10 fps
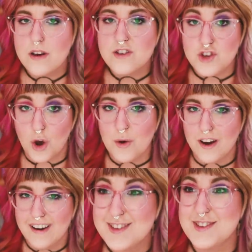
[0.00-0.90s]
so good,
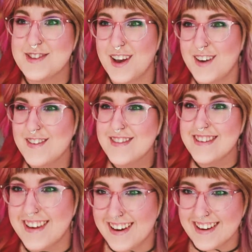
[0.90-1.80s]
so
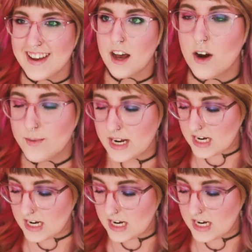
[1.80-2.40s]
good. Oh my